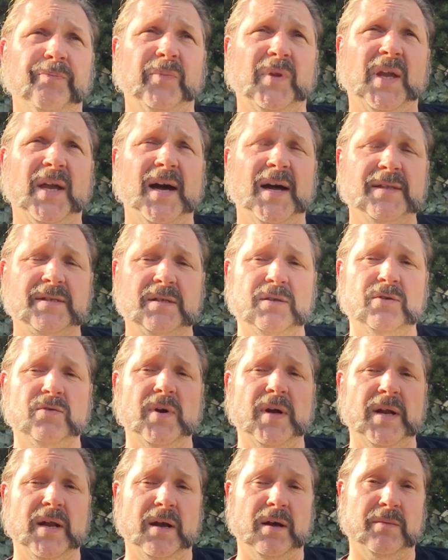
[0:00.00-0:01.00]

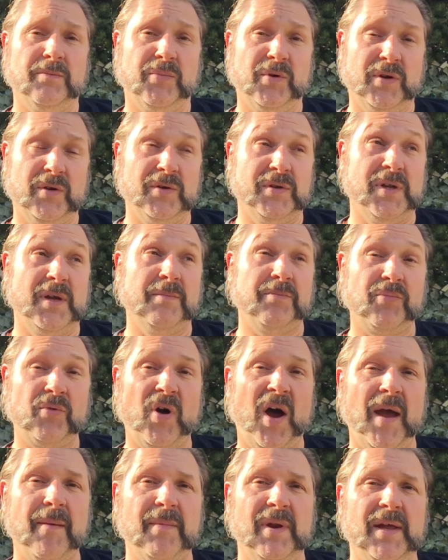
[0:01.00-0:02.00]
concentrating on producing
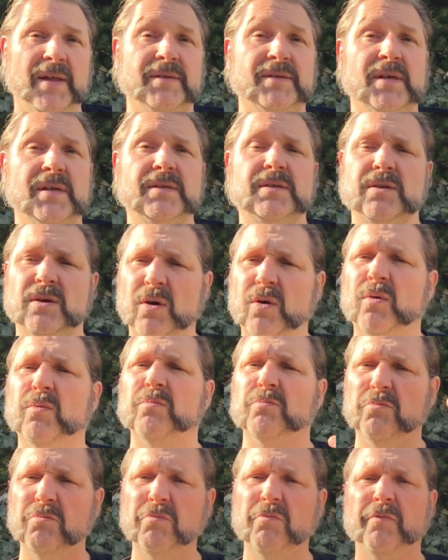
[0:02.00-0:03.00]
prime lenses. So
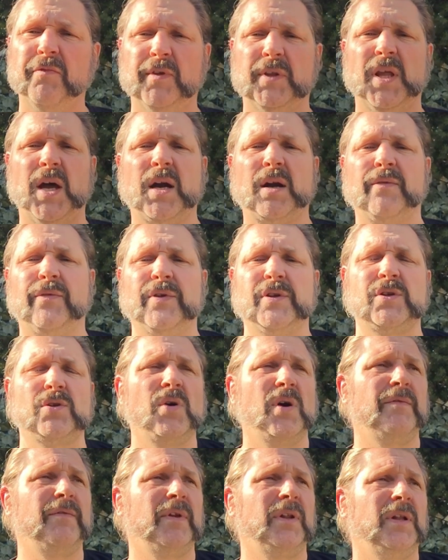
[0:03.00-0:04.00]
photographers
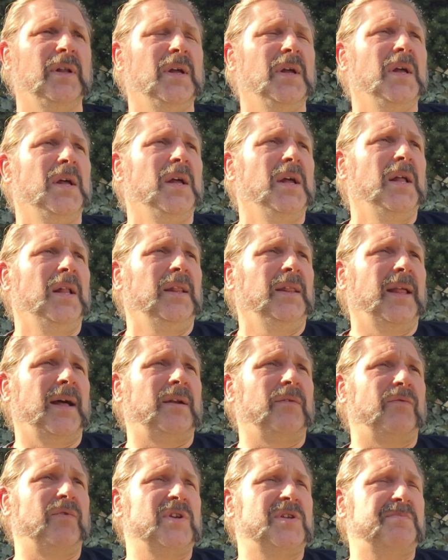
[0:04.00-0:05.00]
who have a lot
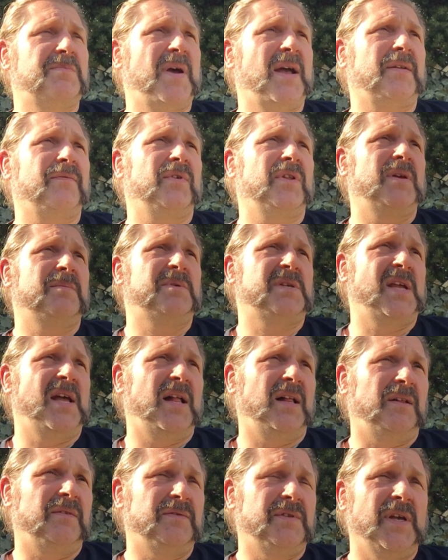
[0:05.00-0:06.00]
of respect for
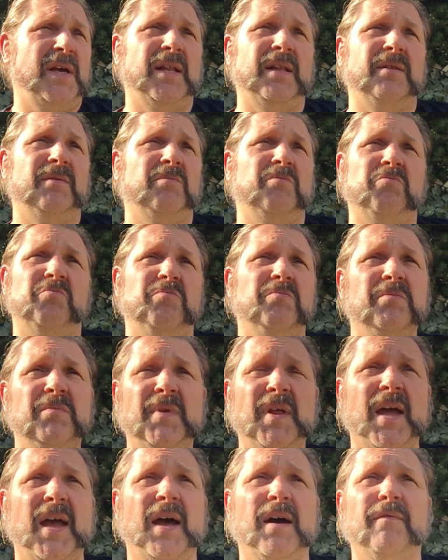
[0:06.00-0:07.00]
themselves and
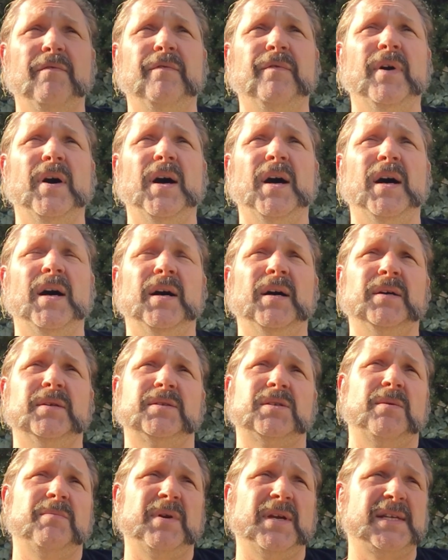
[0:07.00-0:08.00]
they have
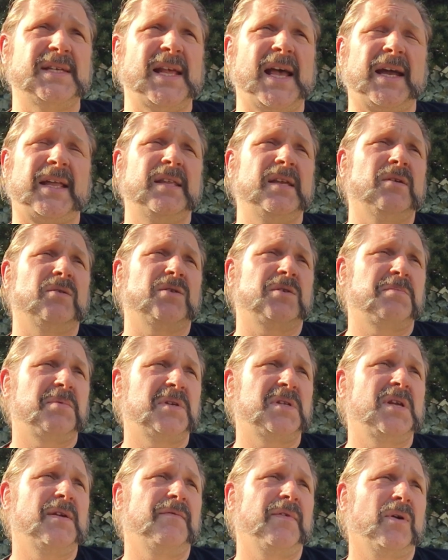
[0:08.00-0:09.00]
some exacting or
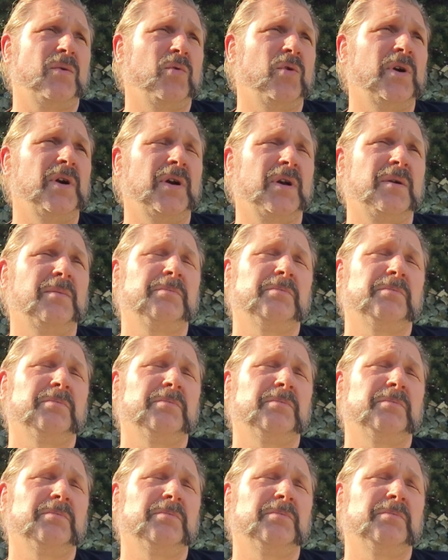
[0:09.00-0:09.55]
specific work,